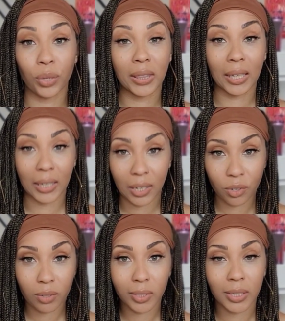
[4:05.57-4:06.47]
with the
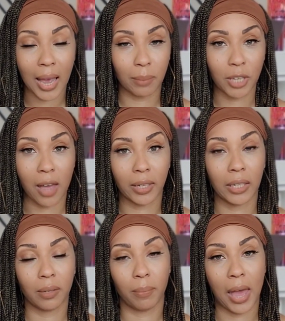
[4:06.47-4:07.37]
littles, I'm
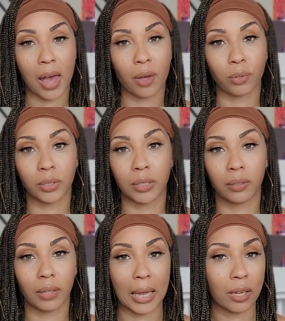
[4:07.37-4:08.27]
talking about
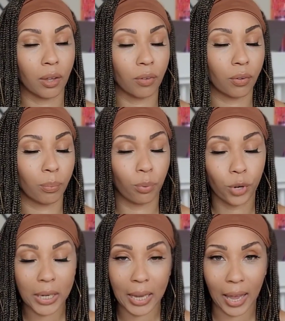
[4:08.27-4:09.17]
like
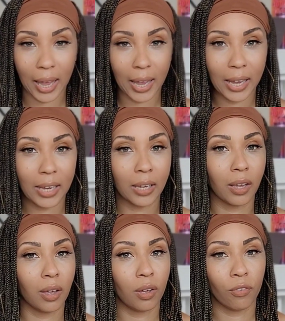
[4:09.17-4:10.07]
pre-K,
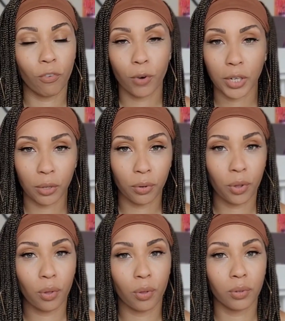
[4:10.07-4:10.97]
4 year
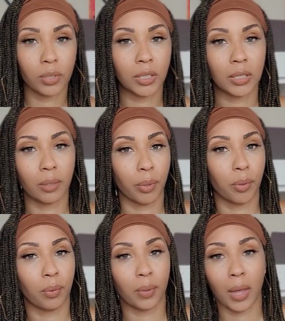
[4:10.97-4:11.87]
olds
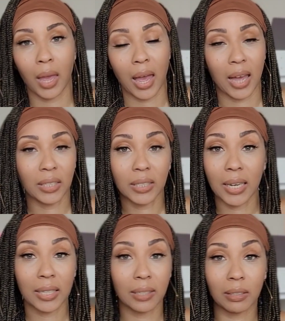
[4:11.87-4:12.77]
to I'd
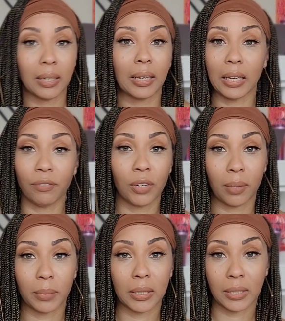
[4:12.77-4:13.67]
say like even
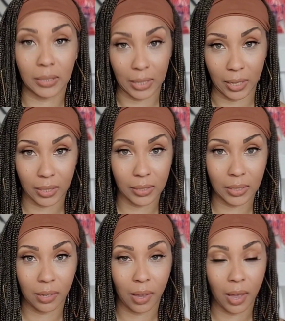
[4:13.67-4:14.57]
up to six.